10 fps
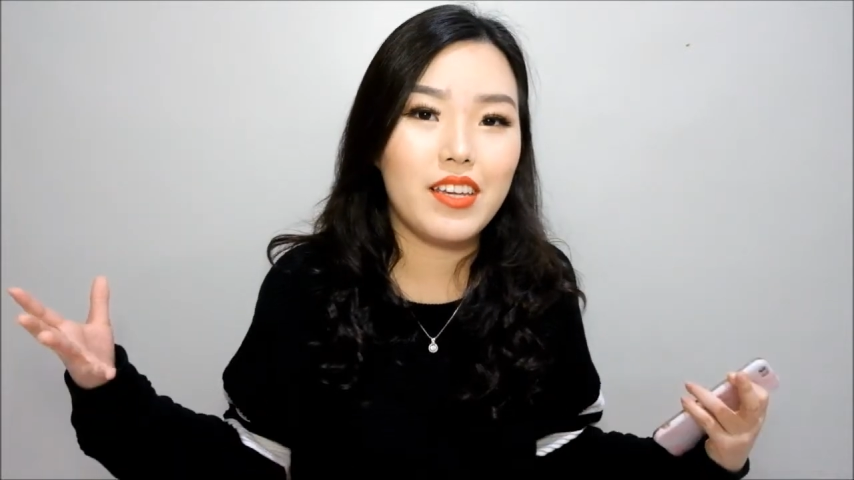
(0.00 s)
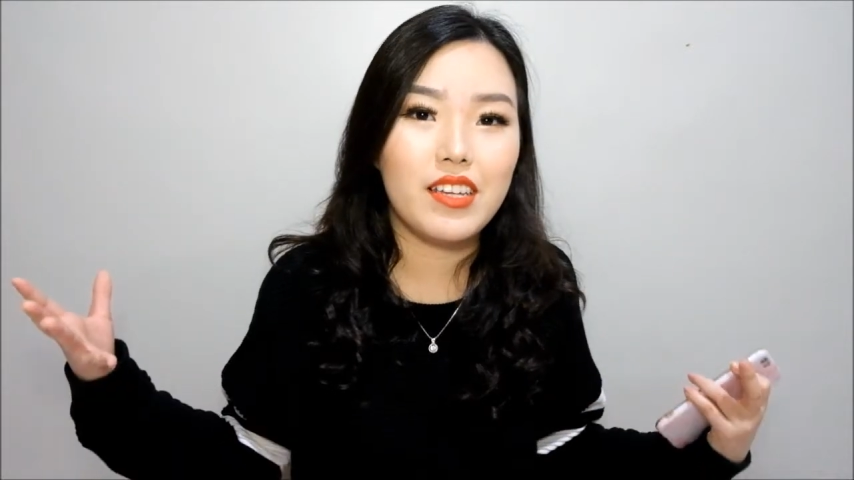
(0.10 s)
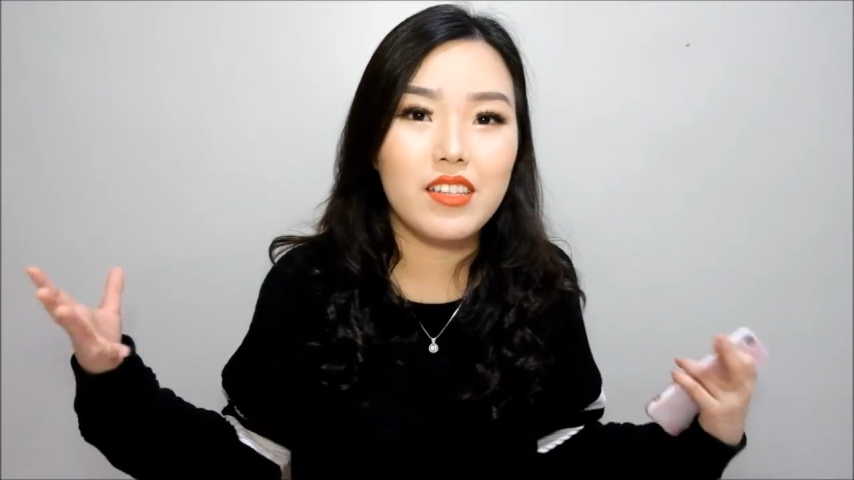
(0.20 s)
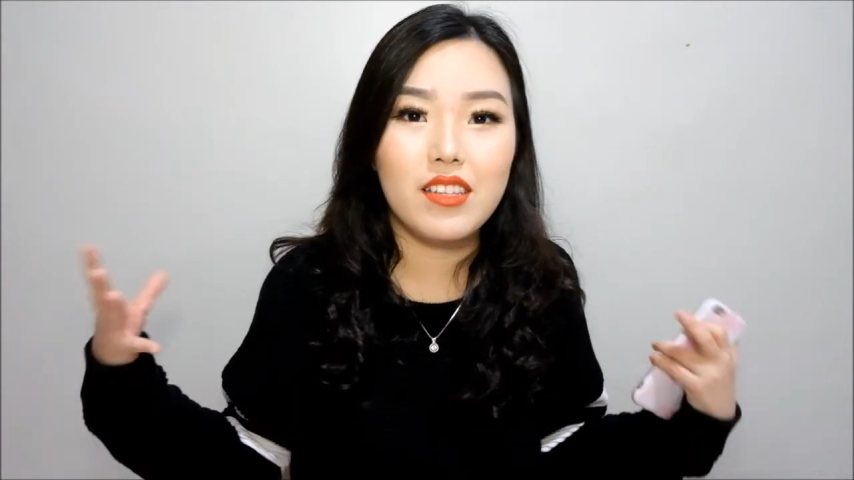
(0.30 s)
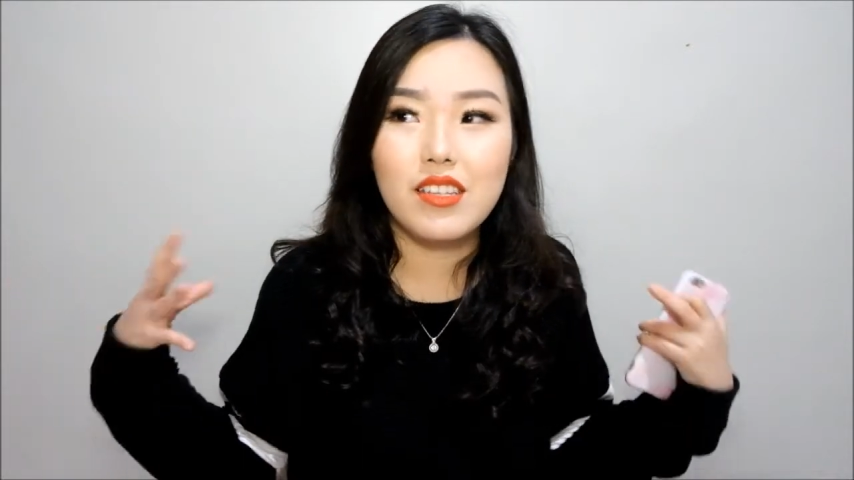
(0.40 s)

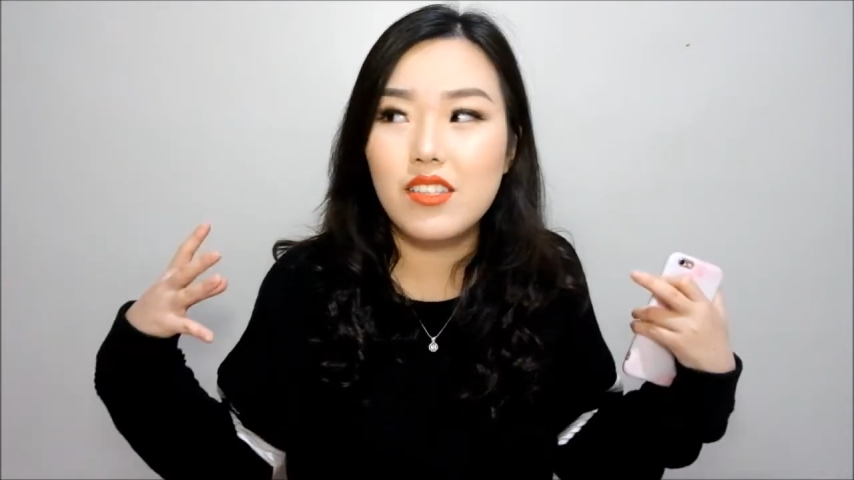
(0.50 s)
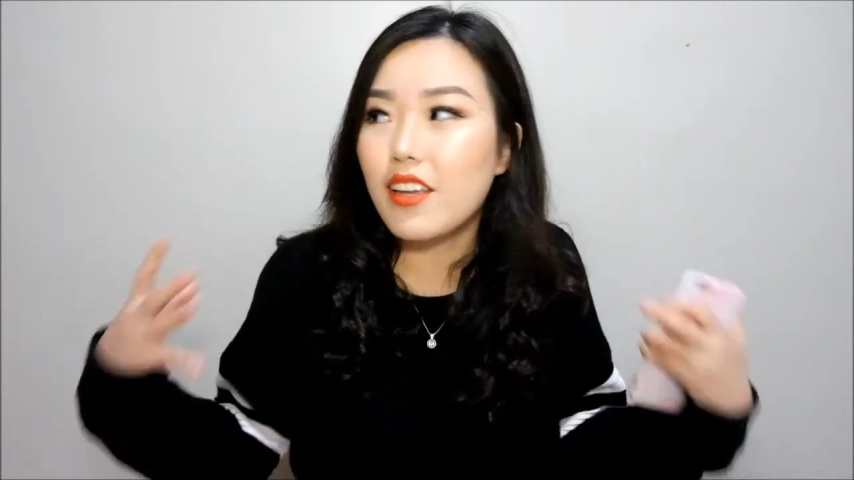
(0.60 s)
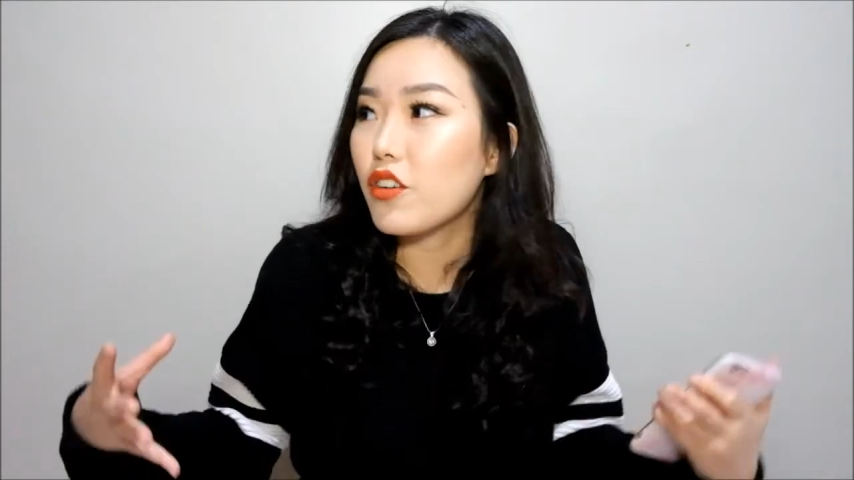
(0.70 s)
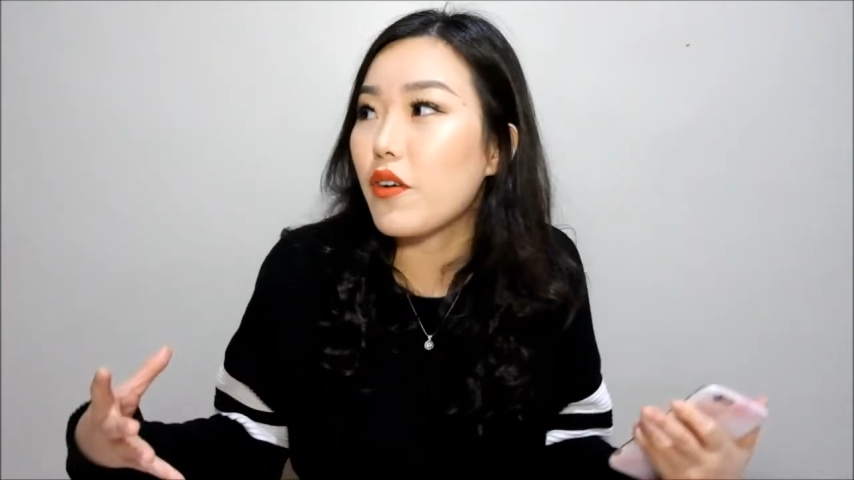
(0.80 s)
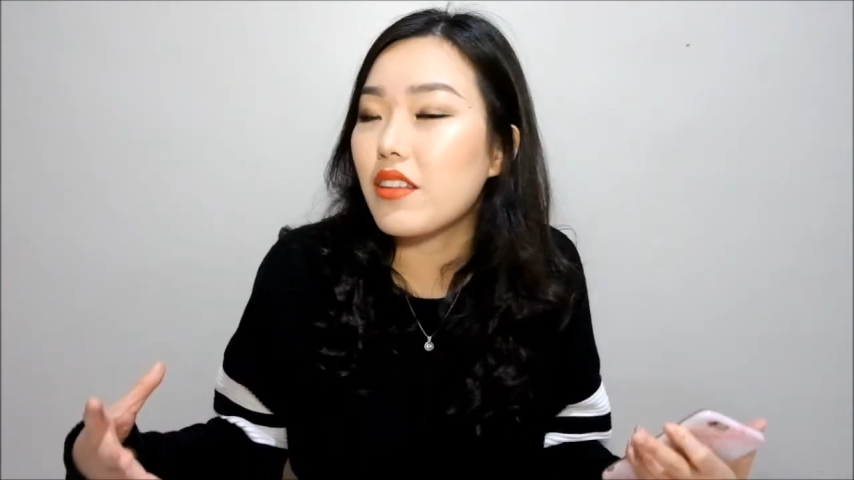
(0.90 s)
in this
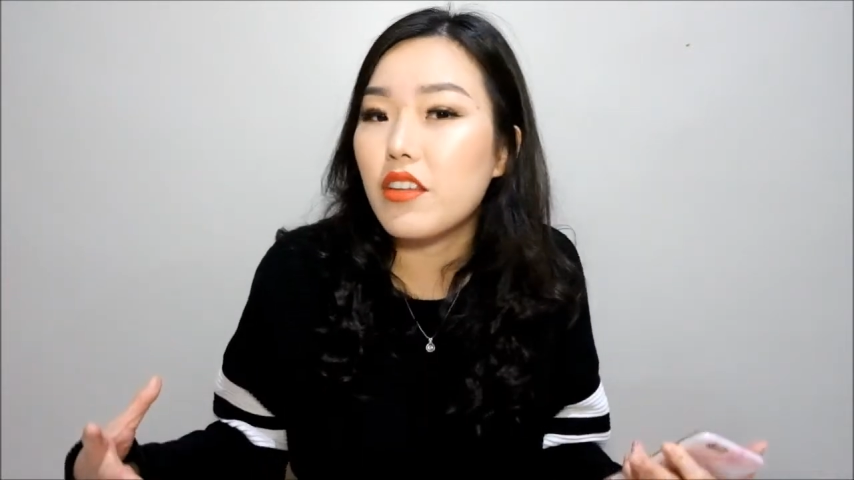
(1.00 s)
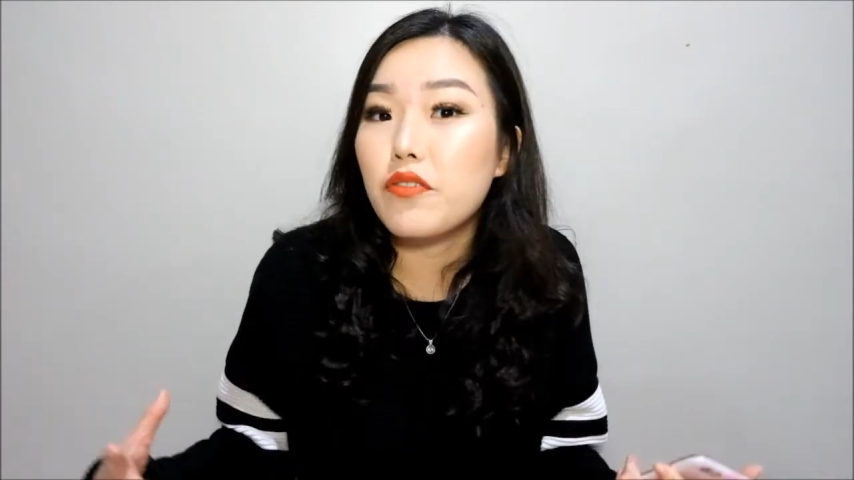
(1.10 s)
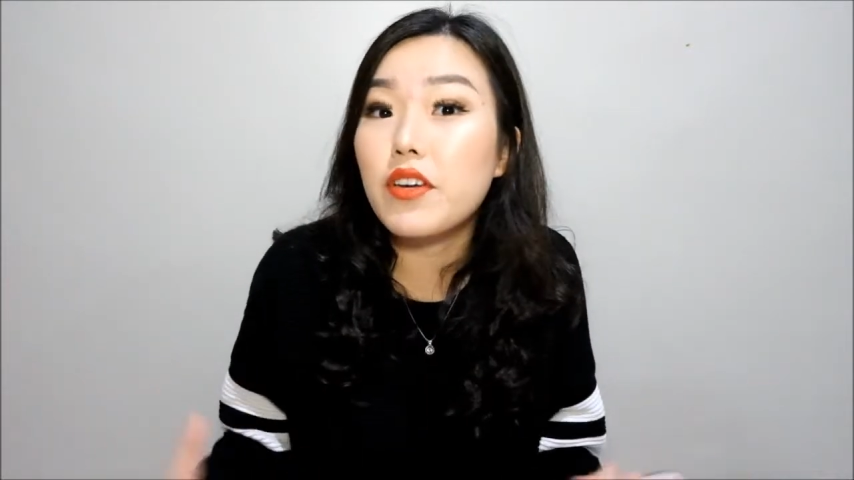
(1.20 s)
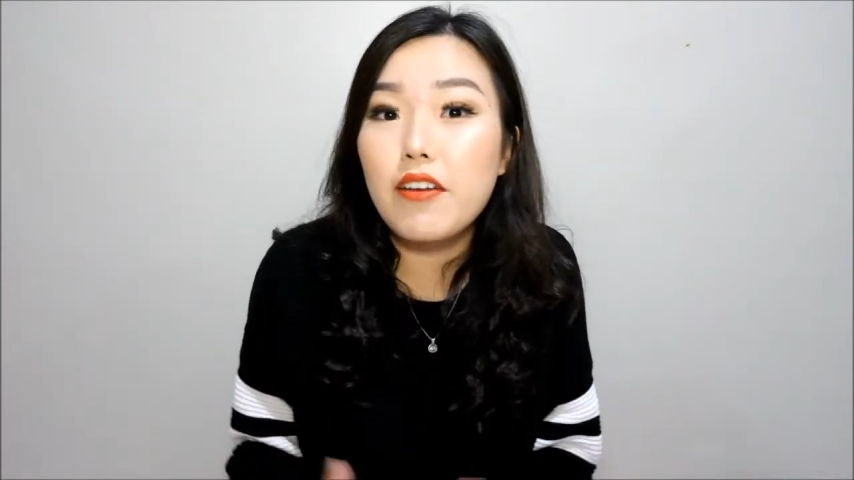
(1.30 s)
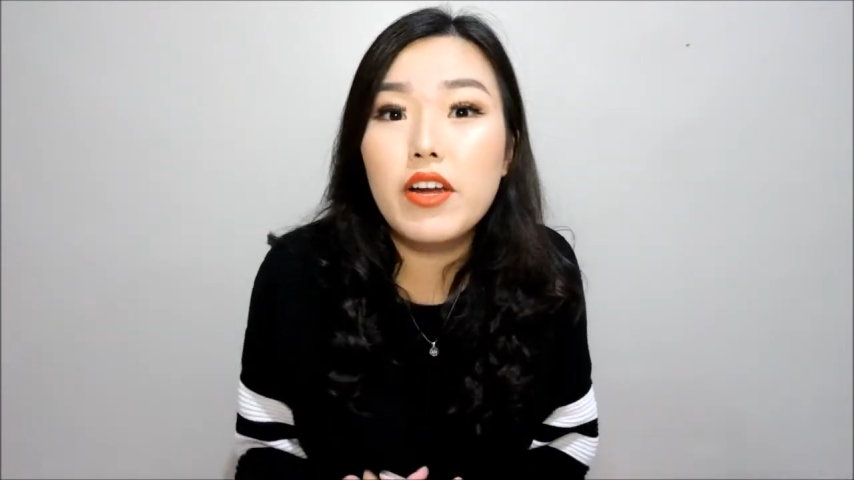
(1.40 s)

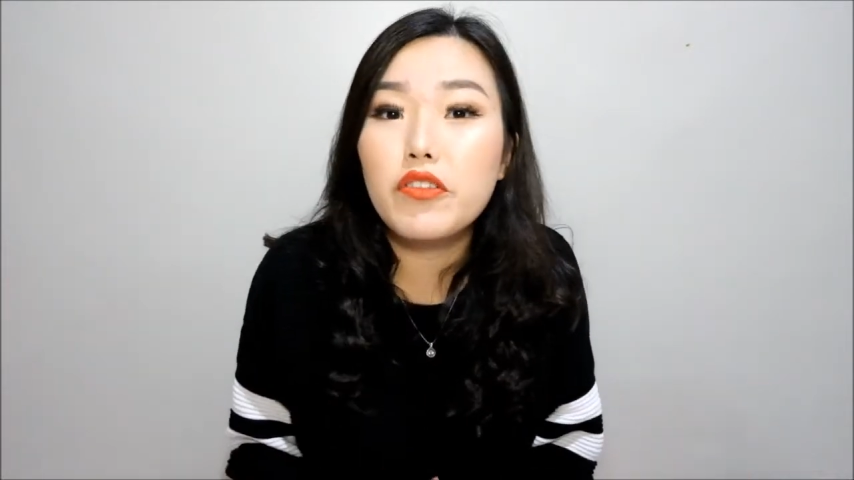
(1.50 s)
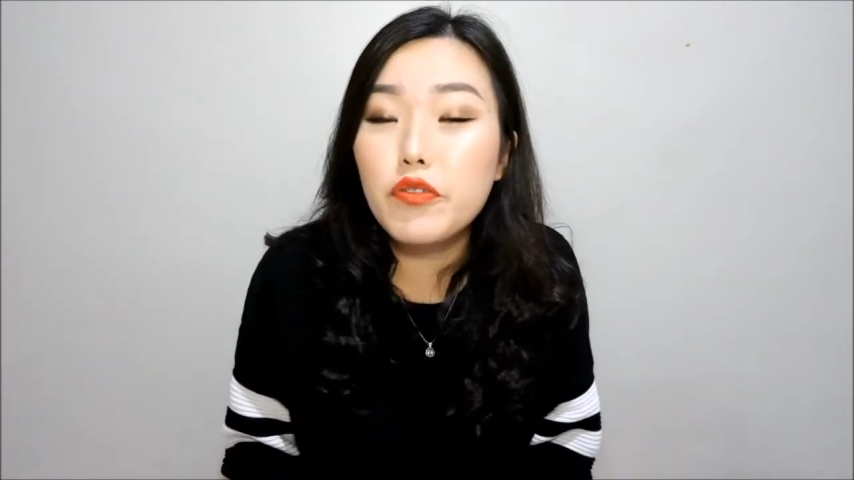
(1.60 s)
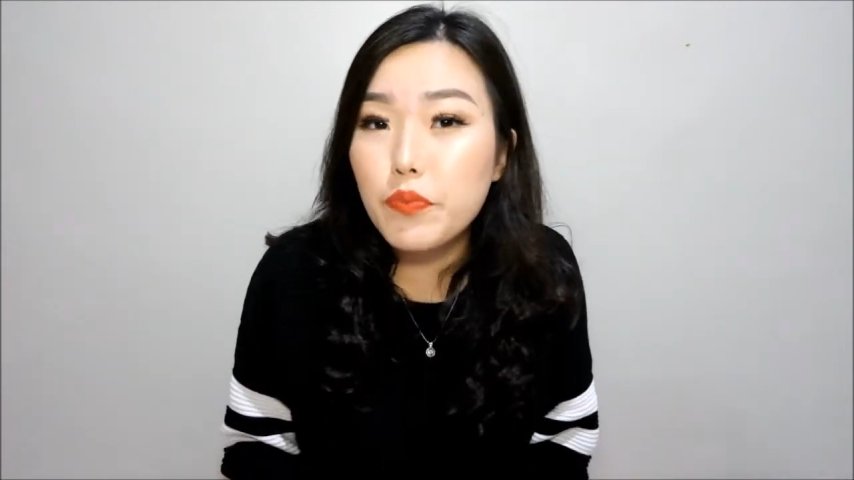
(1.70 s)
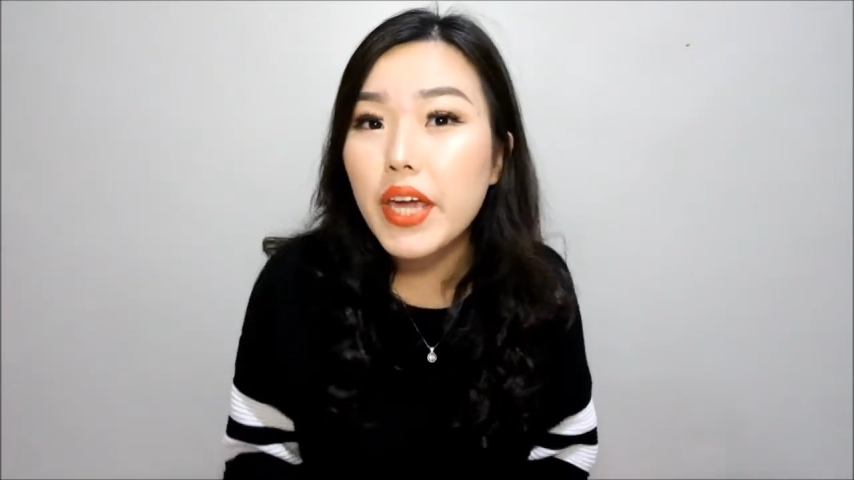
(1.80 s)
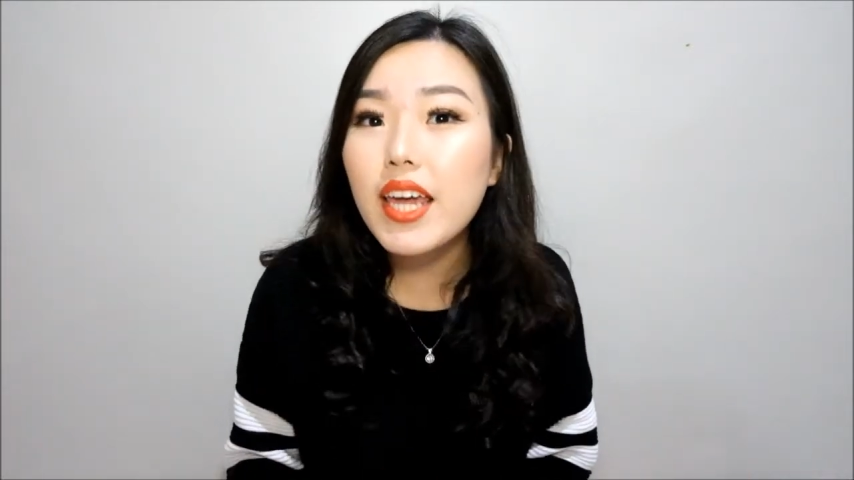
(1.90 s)
interactive Get Ready
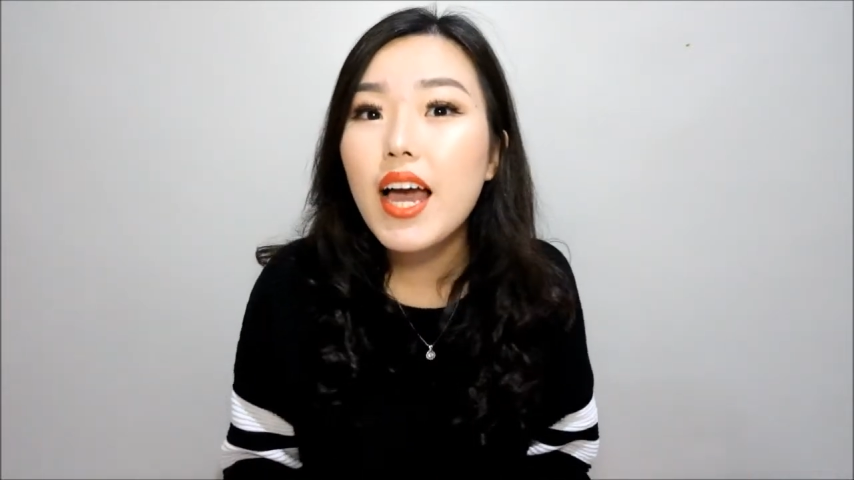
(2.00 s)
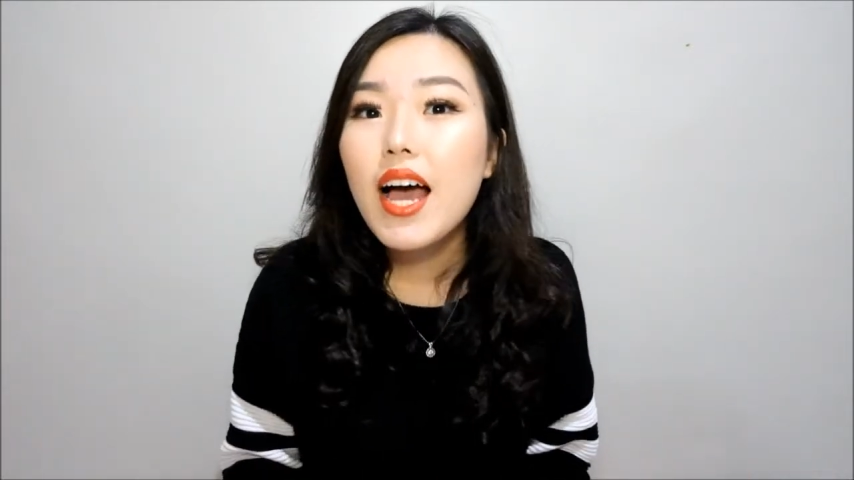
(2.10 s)
With Me.